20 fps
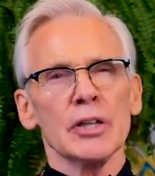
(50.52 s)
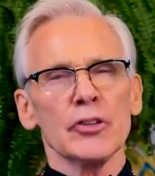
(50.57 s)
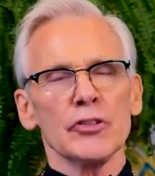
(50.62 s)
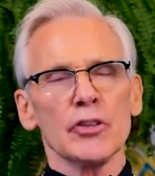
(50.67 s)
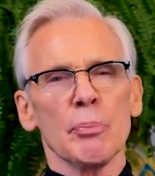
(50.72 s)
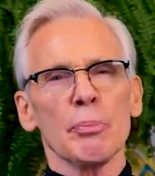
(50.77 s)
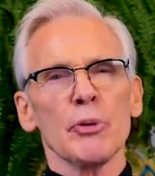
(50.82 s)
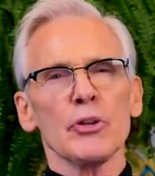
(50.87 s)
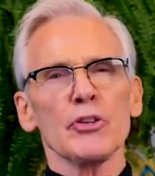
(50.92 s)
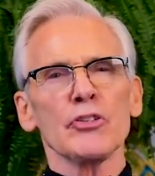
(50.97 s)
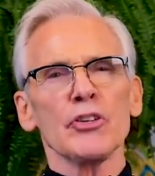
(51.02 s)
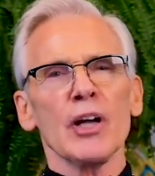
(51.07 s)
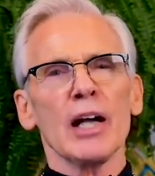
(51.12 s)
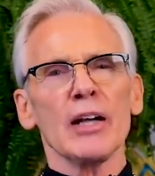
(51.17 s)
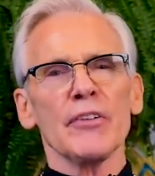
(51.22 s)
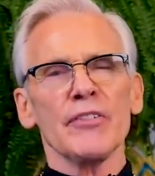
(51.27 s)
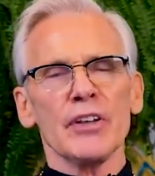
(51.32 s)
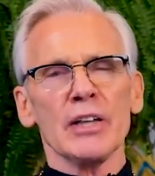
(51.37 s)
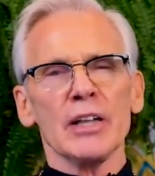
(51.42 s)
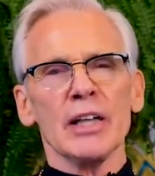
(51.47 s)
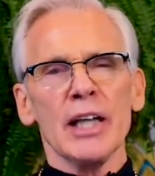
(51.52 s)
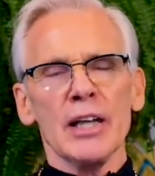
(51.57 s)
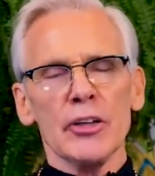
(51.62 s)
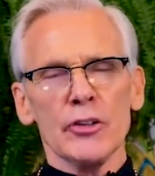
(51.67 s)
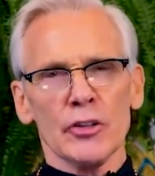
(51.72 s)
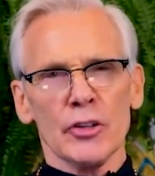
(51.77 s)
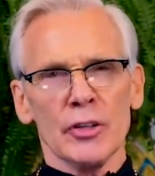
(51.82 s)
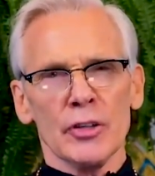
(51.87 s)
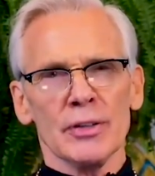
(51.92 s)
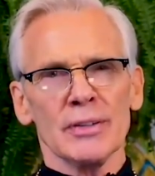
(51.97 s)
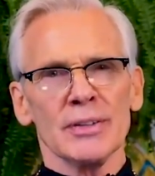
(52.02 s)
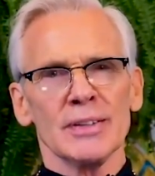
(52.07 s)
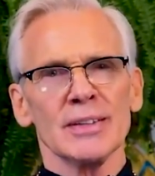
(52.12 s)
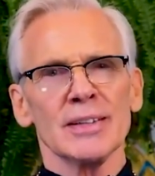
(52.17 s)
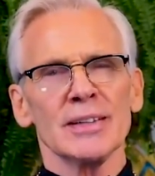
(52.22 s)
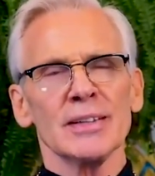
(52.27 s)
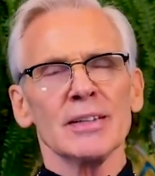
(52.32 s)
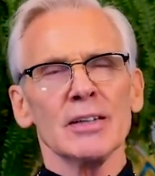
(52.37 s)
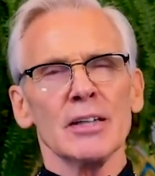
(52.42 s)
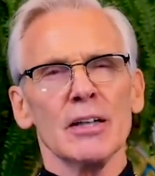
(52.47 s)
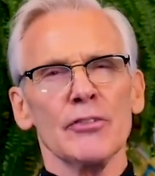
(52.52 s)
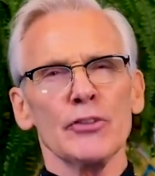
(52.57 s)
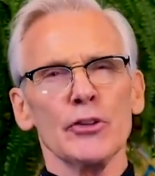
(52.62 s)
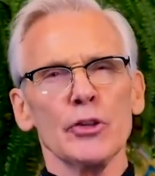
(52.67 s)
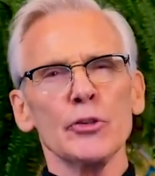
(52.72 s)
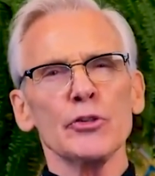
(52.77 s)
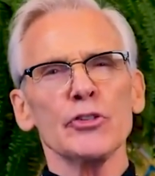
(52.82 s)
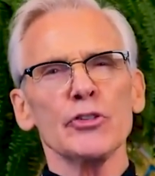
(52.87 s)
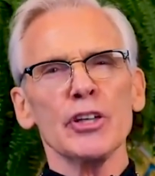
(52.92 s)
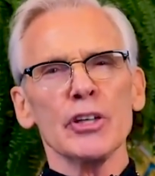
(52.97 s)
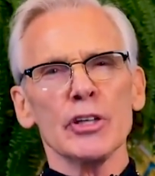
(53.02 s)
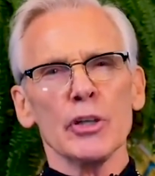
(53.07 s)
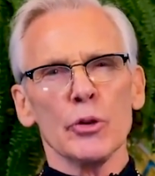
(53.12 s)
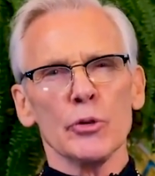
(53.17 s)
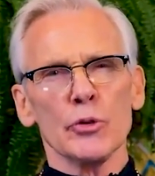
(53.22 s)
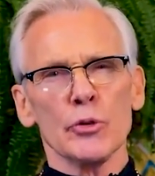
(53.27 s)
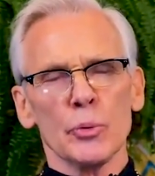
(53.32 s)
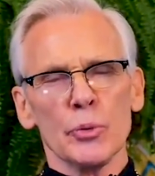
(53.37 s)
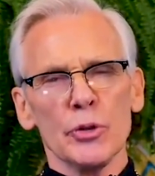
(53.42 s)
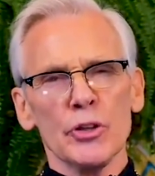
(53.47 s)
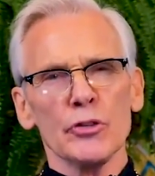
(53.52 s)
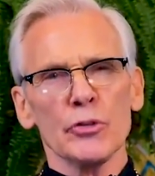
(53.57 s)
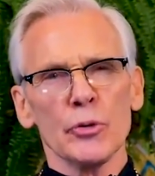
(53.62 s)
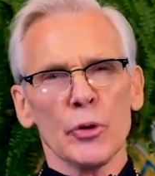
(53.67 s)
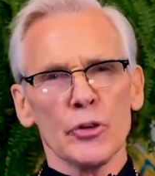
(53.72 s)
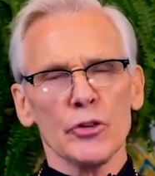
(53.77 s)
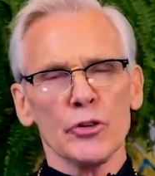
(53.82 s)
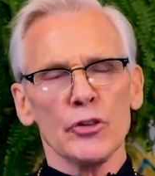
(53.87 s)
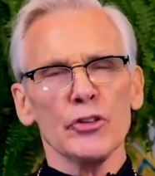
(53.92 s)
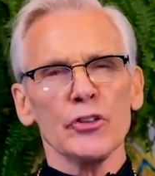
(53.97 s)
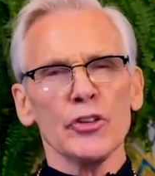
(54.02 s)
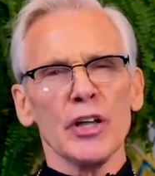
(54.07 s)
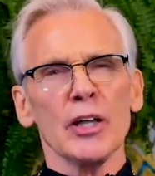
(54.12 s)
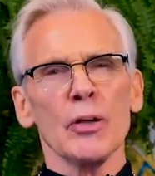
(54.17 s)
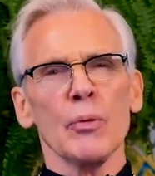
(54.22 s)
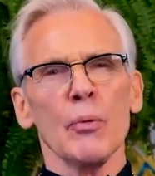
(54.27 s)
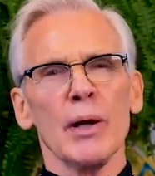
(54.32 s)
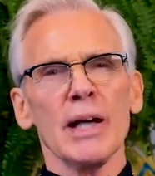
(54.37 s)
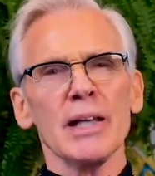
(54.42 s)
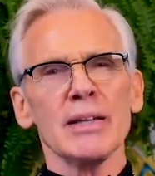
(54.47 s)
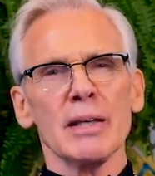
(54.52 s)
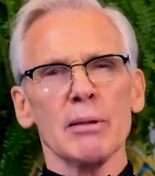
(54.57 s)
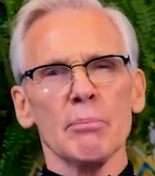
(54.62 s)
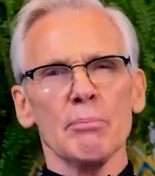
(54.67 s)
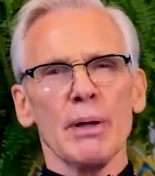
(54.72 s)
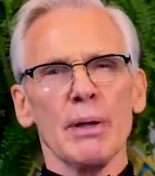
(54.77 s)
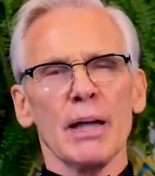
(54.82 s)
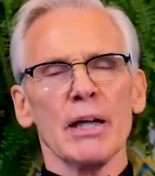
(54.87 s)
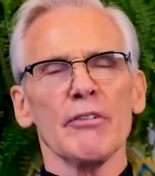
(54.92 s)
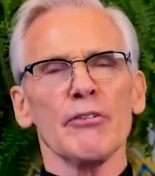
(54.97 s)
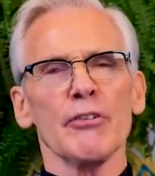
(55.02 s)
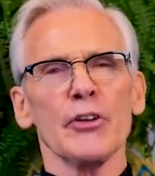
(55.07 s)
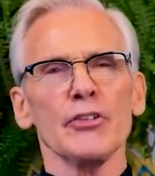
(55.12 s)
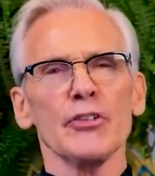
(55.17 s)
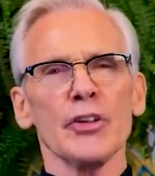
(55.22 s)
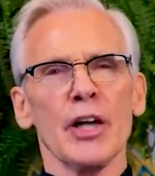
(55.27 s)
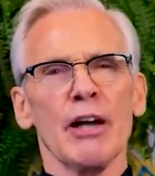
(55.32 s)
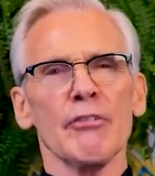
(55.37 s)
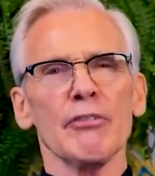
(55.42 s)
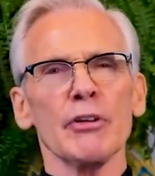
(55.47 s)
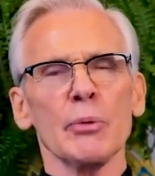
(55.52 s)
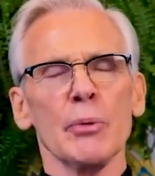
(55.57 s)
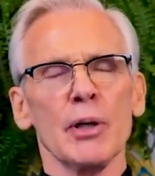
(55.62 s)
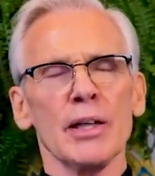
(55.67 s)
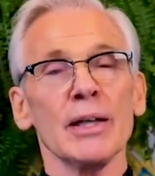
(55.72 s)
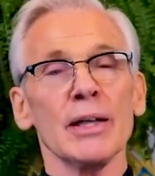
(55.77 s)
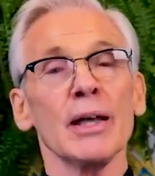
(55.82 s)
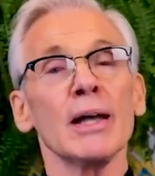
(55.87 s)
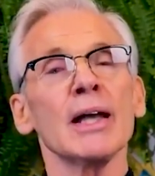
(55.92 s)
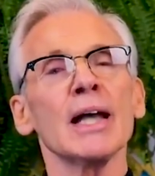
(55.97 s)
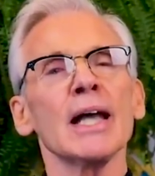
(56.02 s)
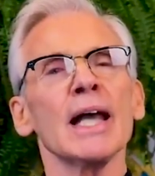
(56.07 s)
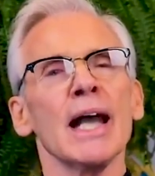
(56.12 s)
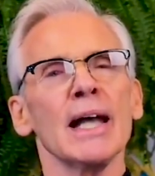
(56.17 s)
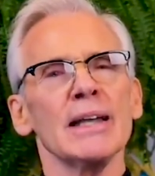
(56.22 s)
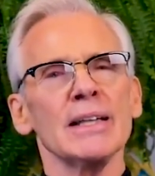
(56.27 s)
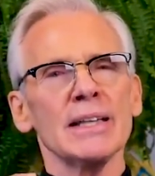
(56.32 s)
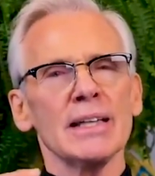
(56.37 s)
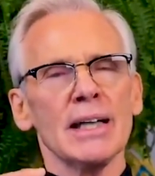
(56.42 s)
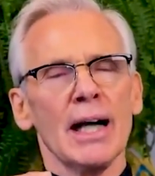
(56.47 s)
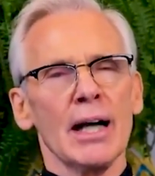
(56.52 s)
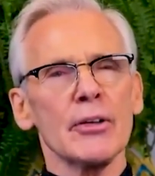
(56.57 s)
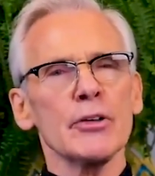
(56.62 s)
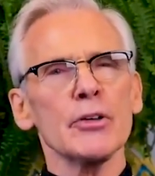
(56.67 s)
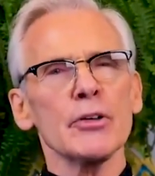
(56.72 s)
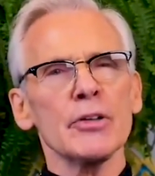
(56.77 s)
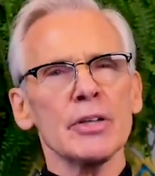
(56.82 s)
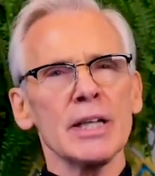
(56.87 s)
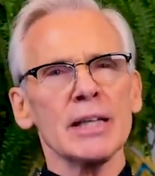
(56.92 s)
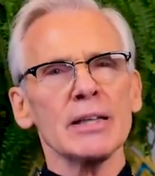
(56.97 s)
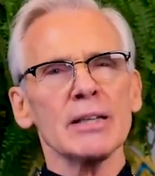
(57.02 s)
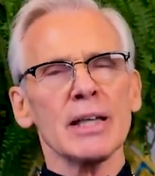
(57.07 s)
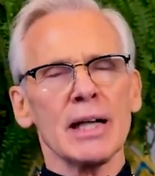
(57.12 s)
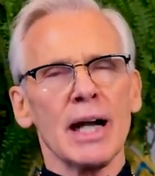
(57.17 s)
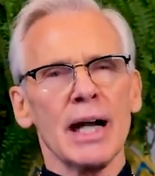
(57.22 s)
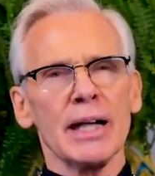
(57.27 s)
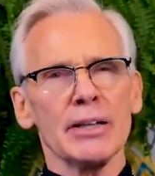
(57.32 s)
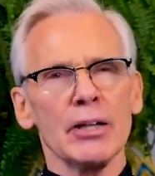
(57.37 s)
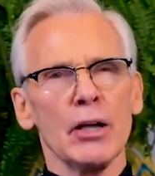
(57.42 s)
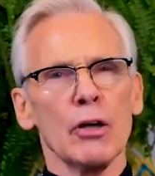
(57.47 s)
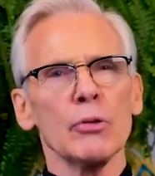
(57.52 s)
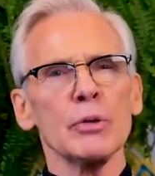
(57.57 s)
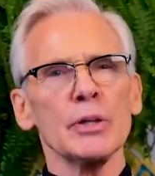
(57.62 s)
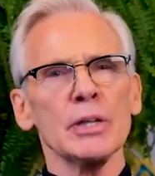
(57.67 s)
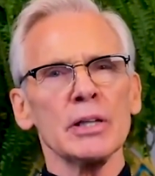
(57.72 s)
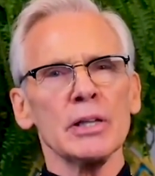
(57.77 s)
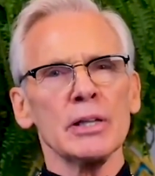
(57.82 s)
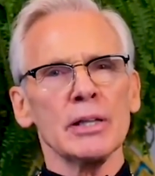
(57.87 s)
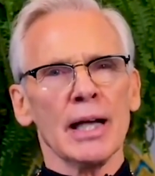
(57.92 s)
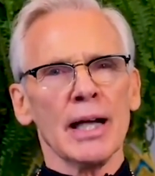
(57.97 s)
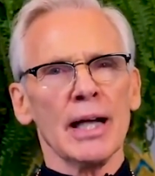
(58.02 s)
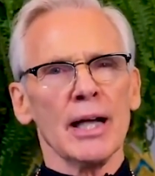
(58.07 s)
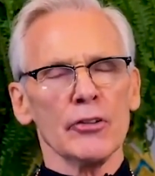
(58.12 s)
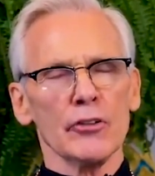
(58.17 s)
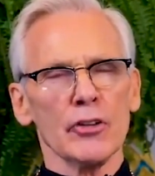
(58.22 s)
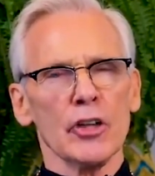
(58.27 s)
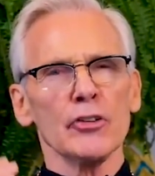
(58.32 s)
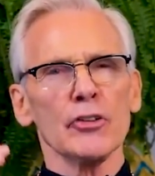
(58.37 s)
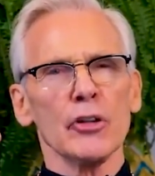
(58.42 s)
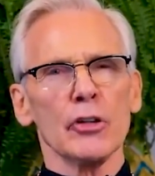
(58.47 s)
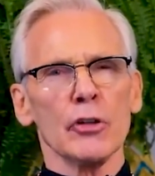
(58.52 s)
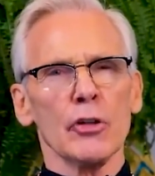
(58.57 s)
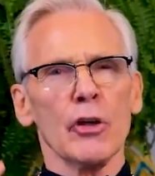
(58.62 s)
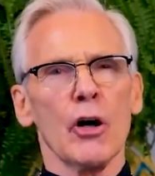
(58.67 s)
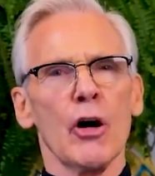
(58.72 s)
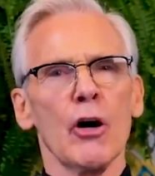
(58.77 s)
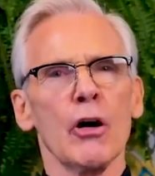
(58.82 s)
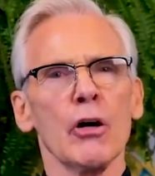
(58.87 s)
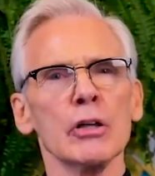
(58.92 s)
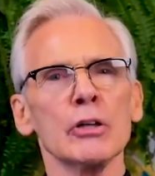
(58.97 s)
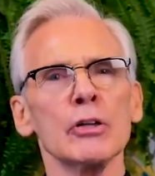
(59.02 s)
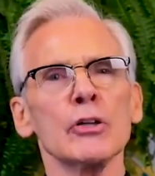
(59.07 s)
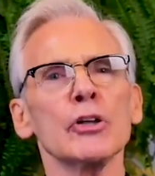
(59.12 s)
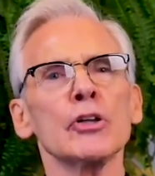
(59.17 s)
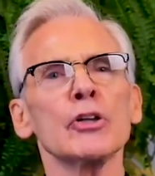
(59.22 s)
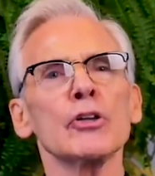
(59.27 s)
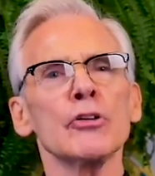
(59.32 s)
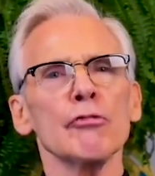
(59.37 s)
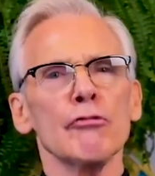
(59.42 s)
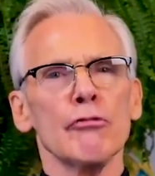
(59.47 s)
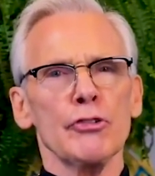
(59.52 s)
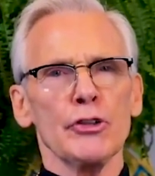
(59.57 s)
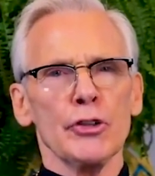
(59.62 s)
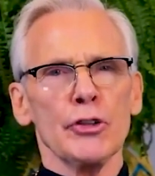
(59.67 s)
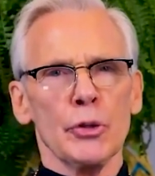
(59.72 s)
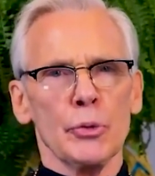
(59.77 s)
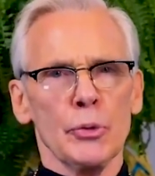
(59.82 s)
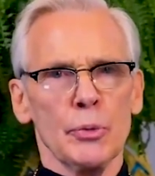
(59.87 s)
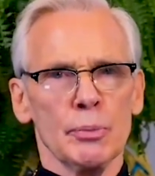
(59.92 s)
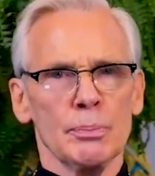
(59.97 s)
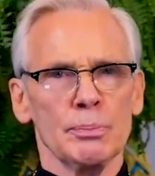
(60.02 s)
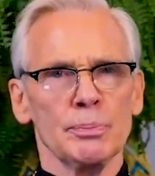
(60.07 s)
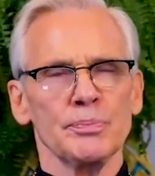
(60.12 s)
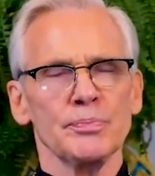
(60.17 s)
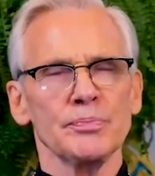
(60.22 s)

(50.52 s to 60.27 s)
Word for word: is the personification of using those resources in a way that benefits everyone. And the other thing that I know he has is a long view.